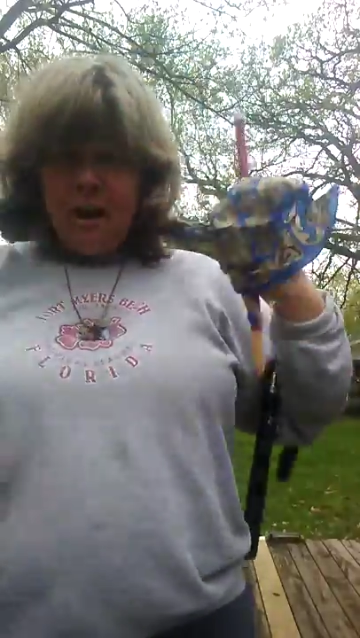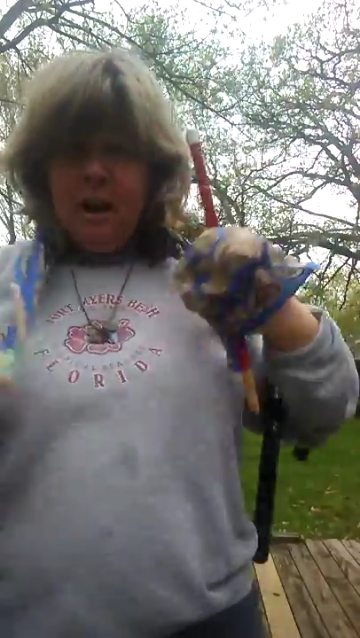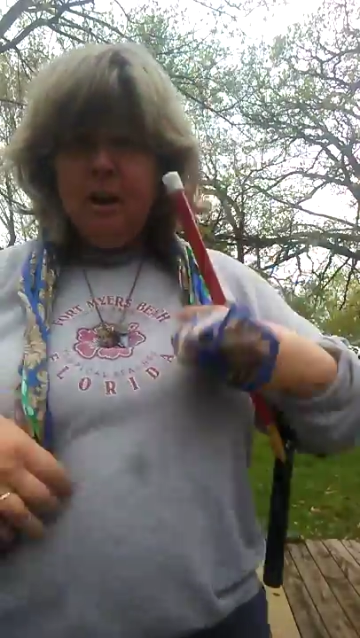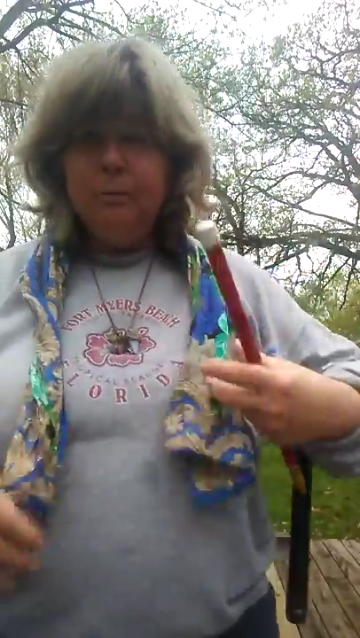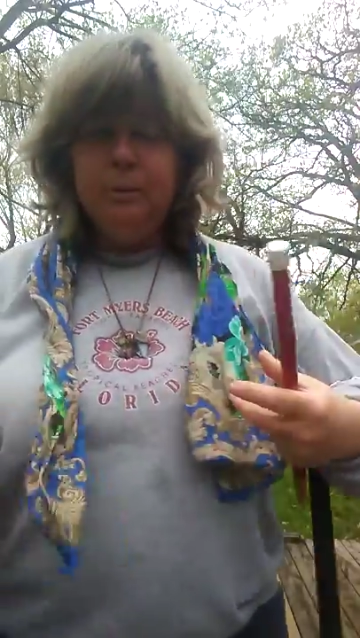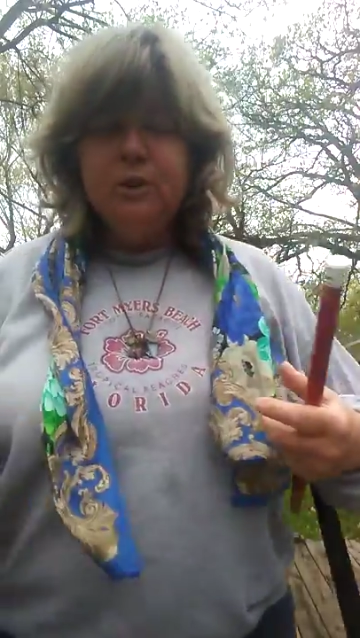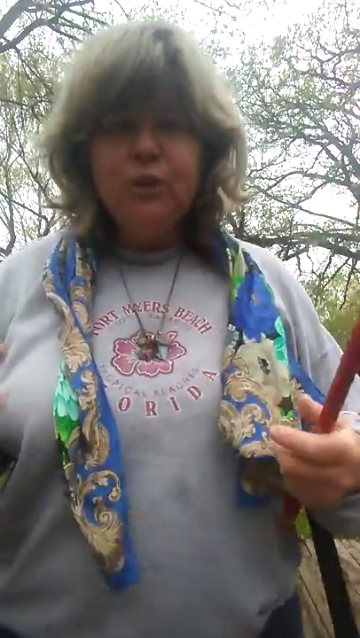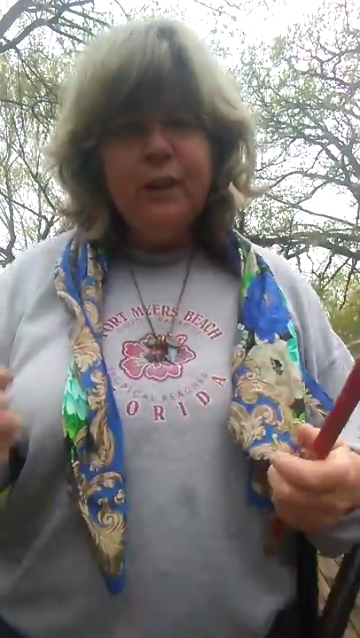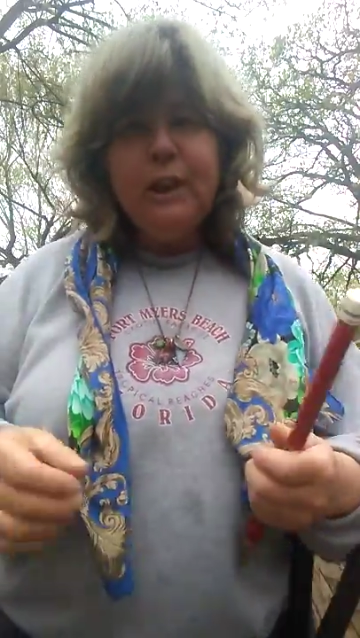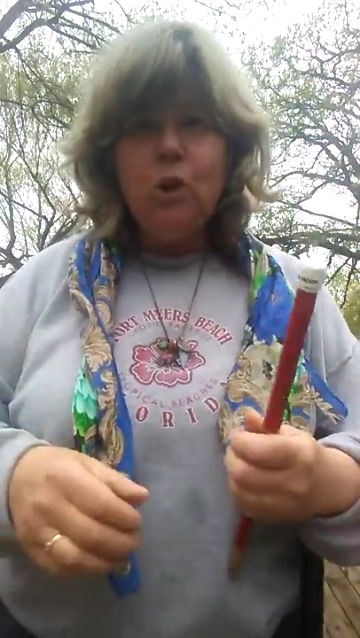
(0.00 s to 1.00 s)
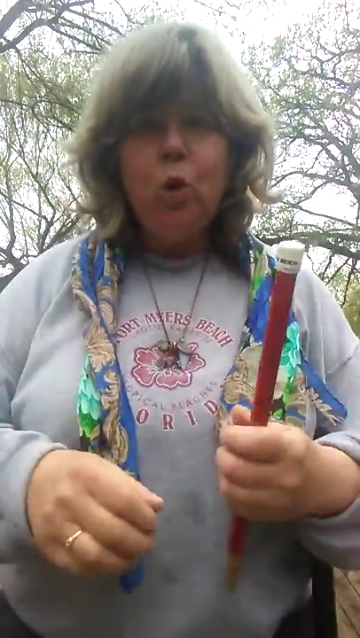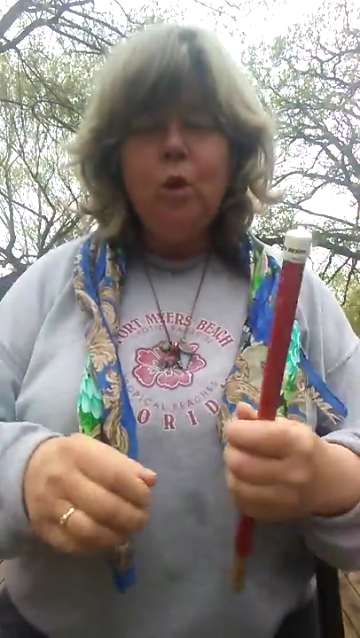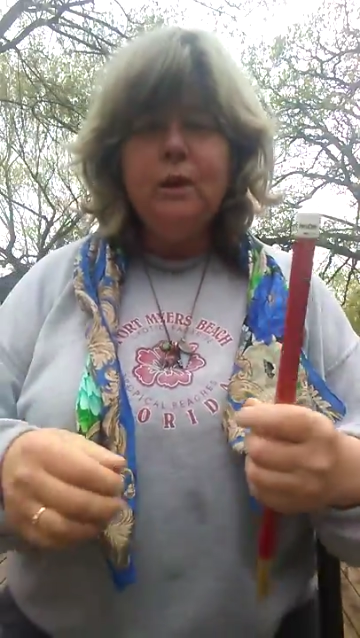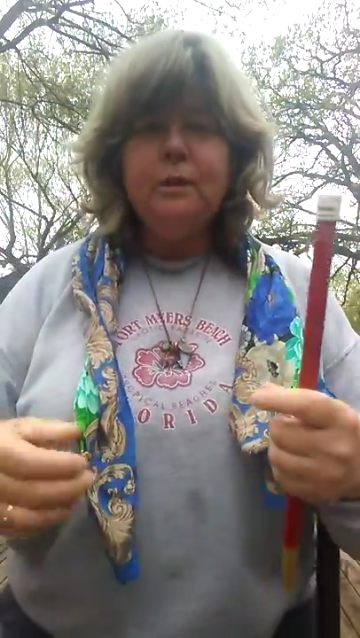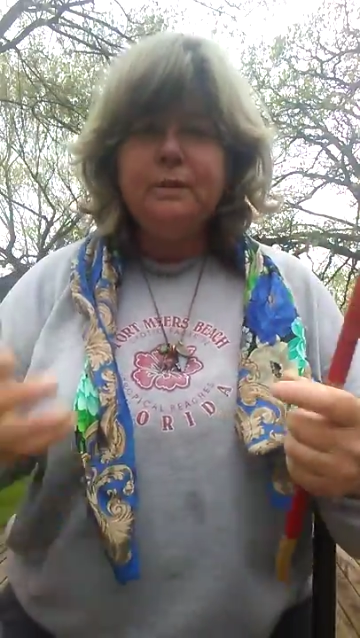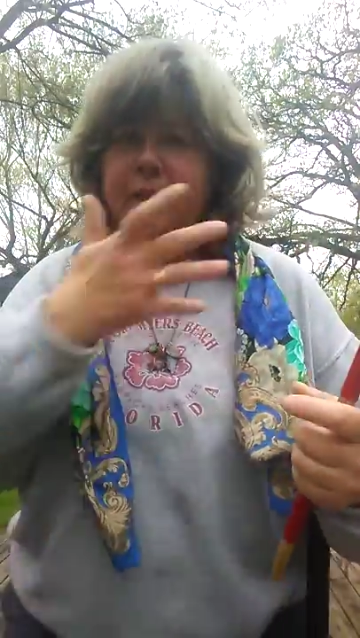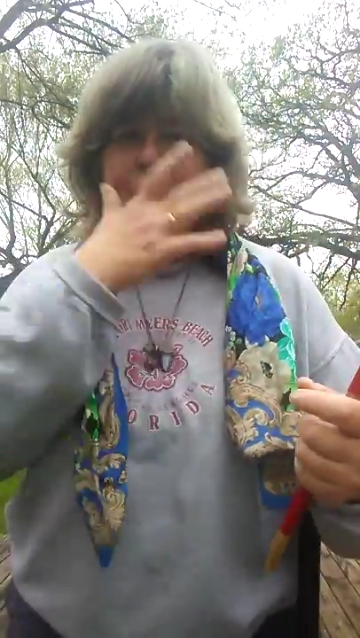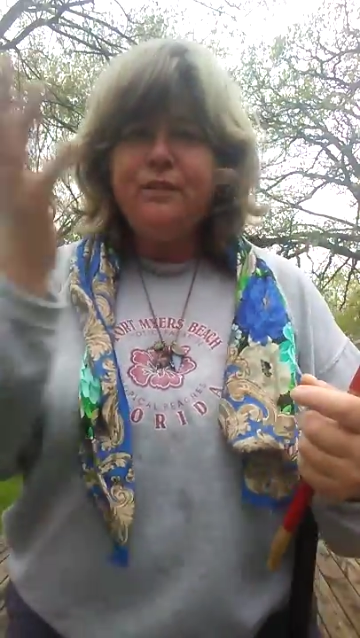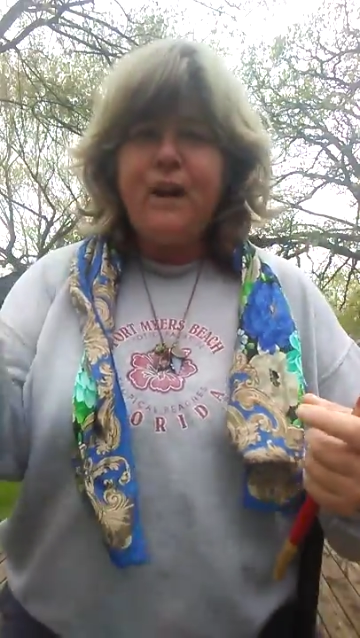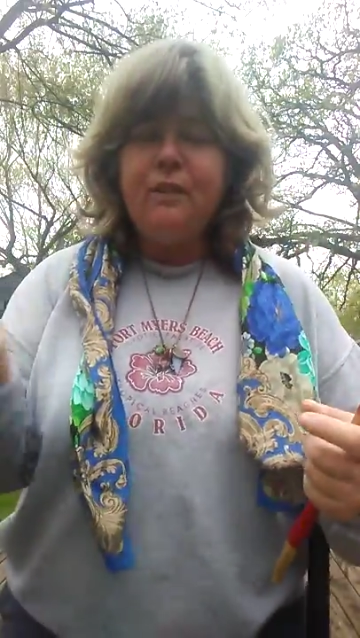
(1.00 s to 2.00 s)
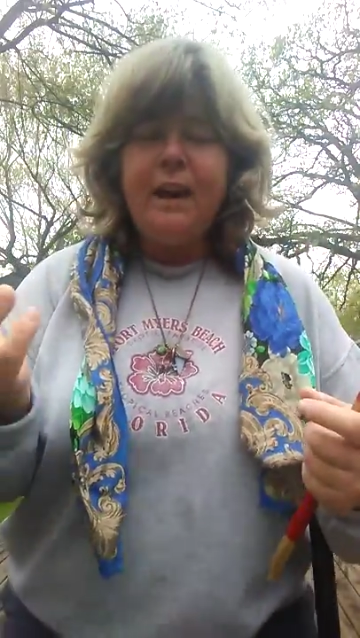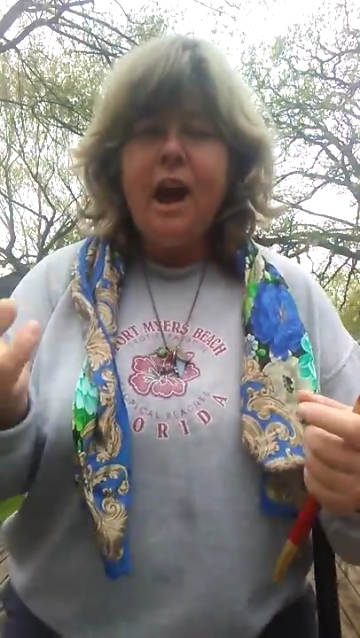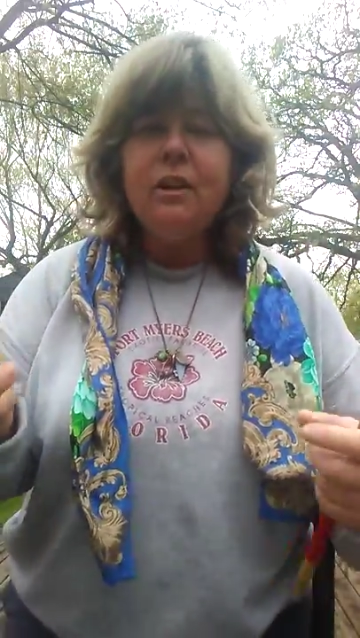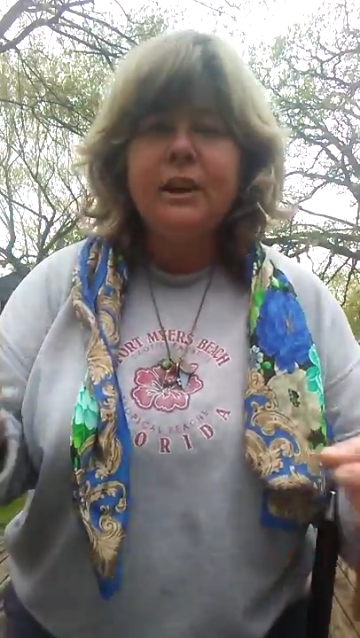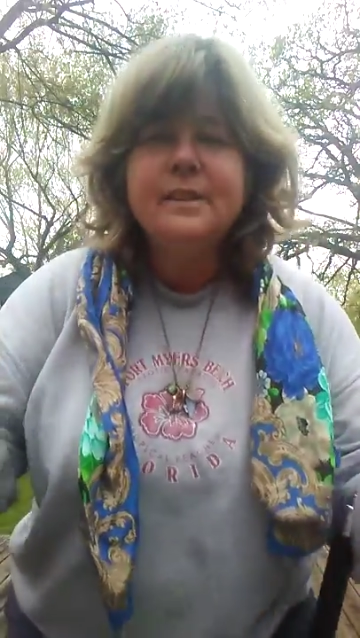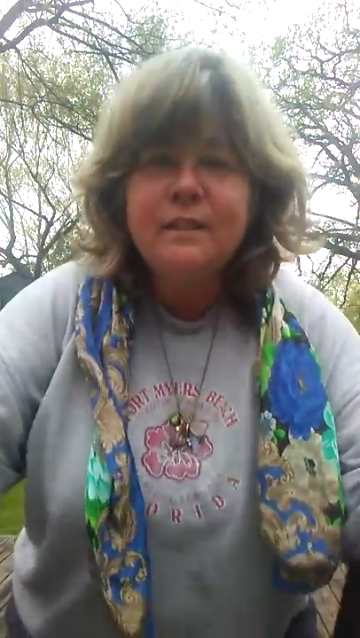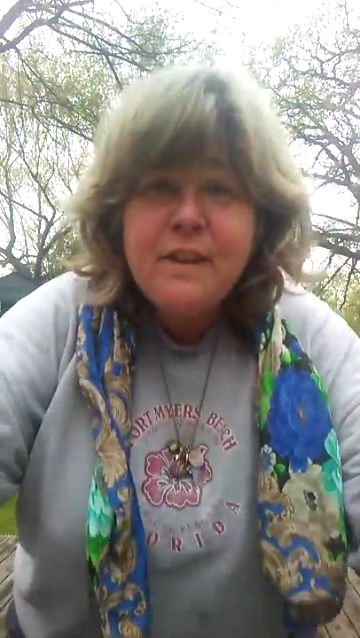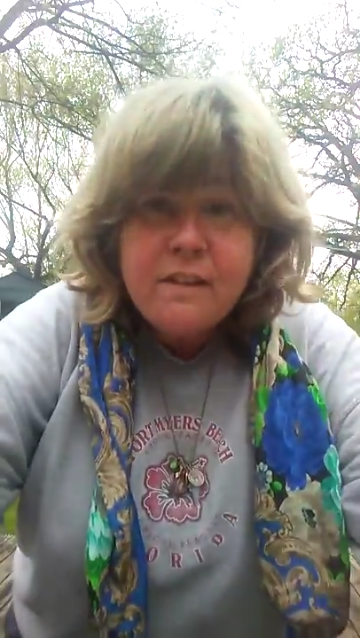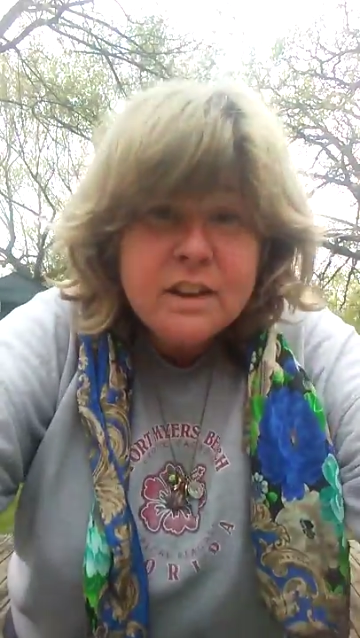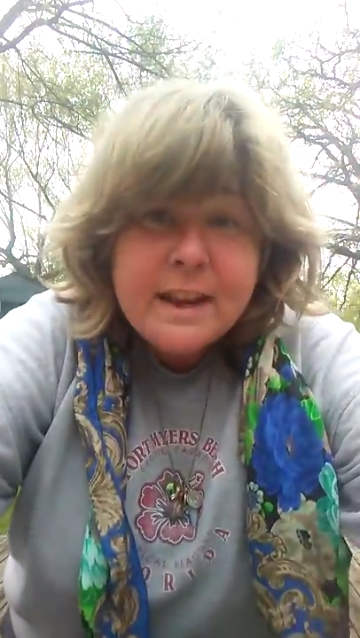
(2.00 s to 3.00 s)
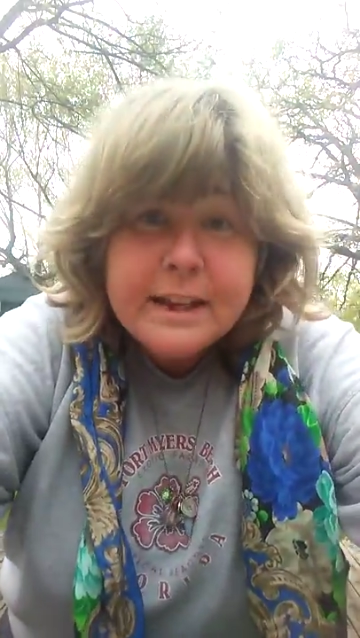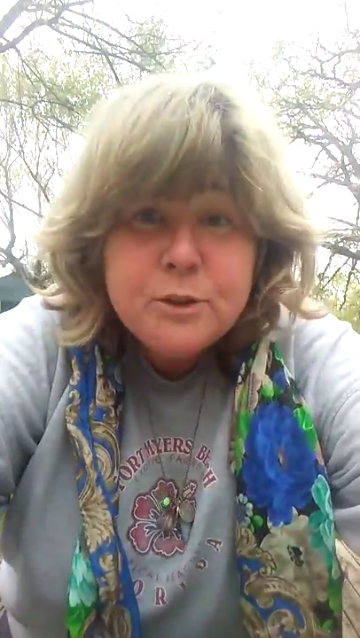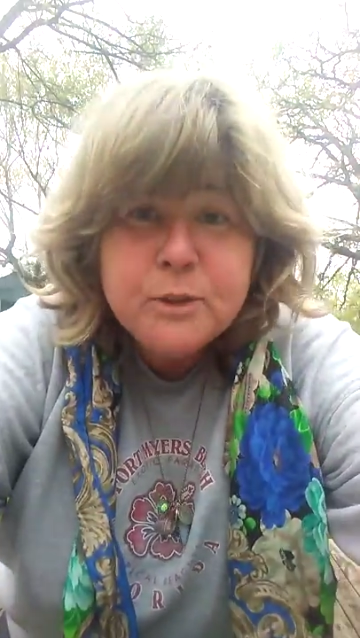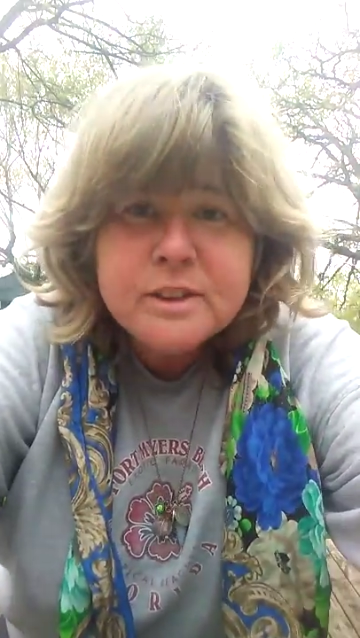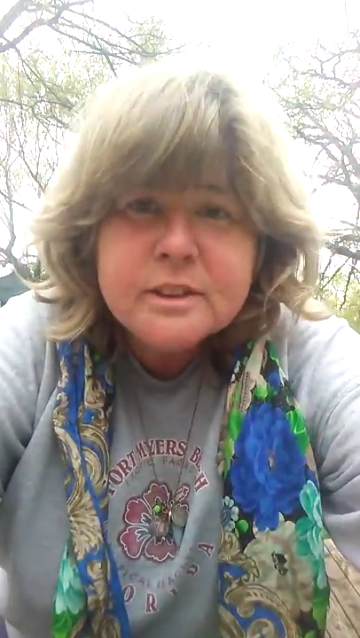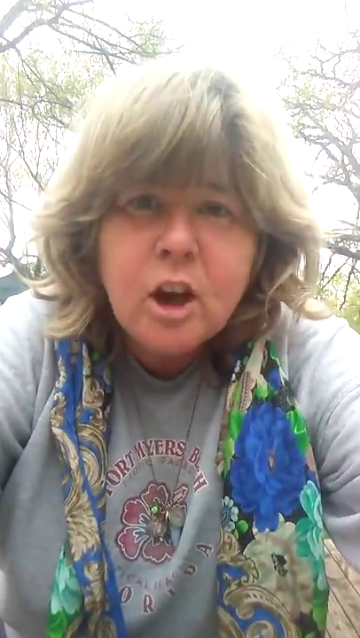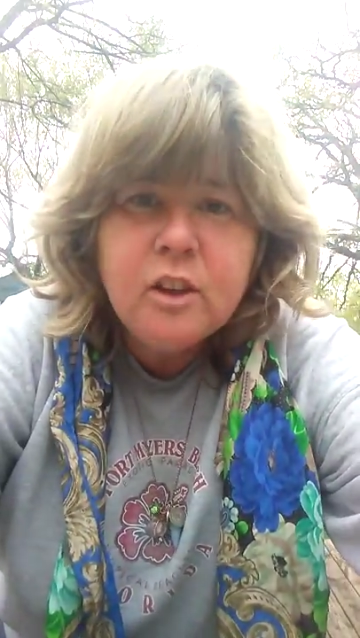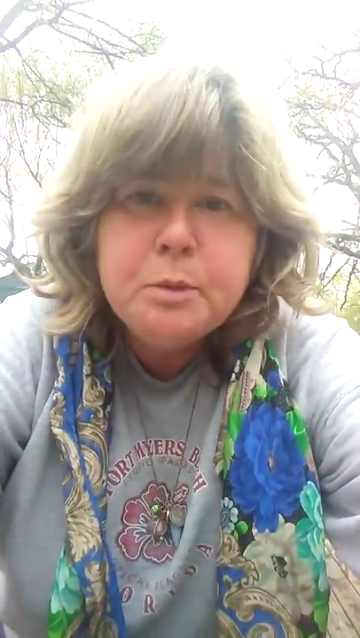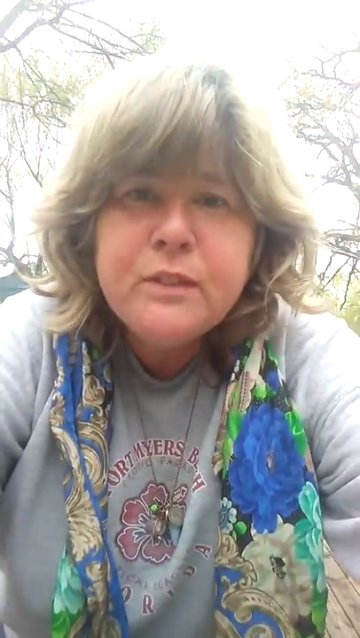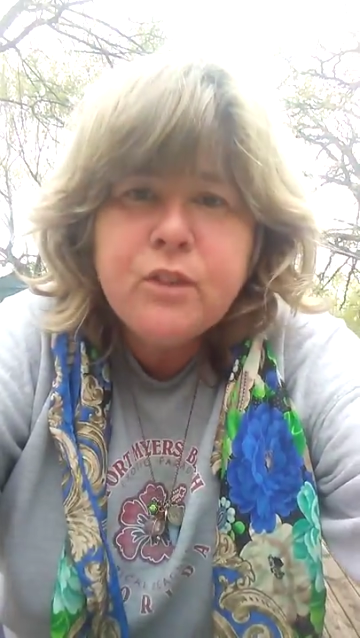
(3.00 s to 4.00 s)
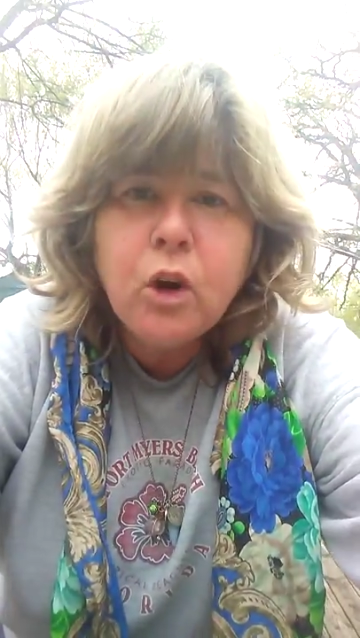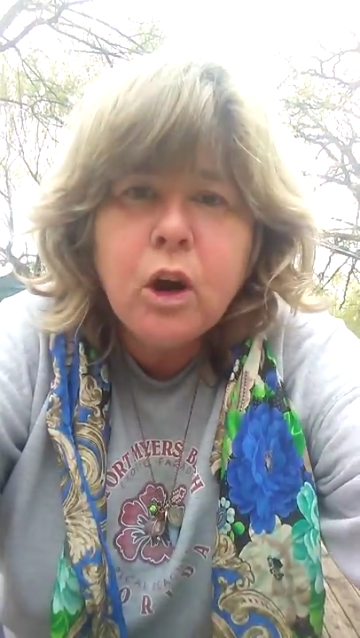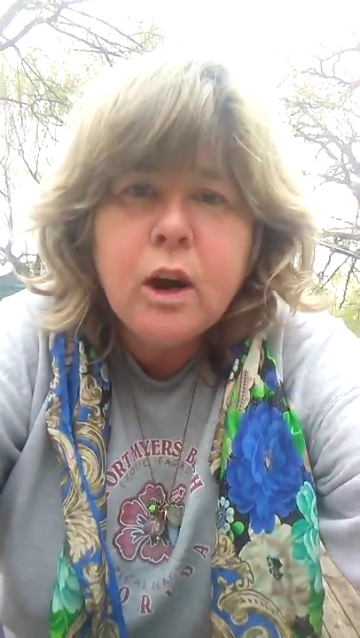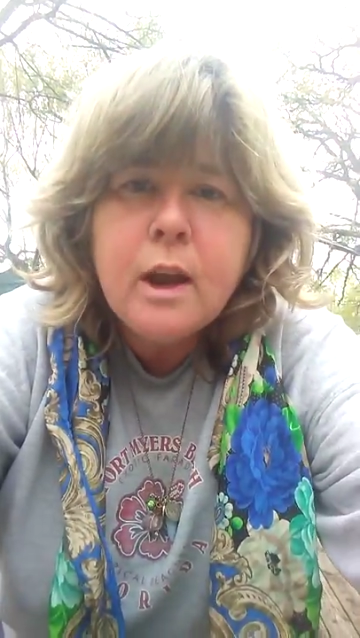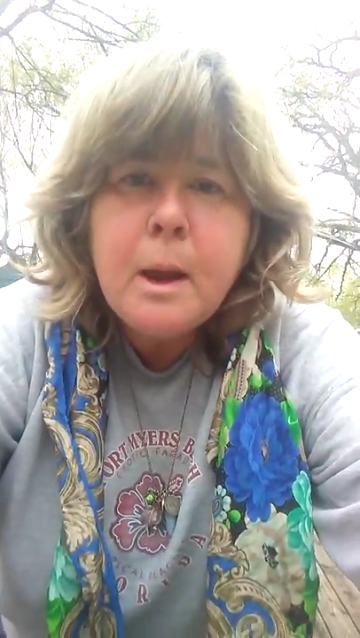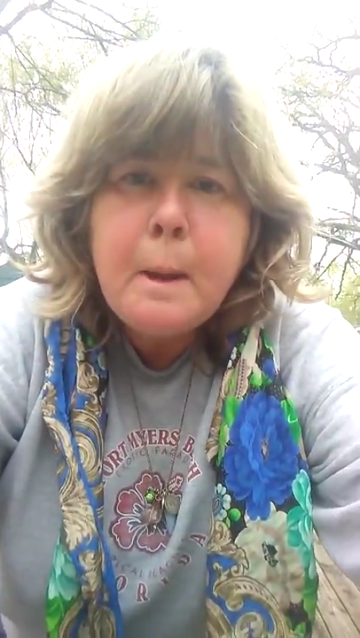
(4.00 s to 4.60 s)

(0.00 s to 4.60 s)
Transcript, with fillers: um, what's really cool that I found out because I've never danced with a scarf before,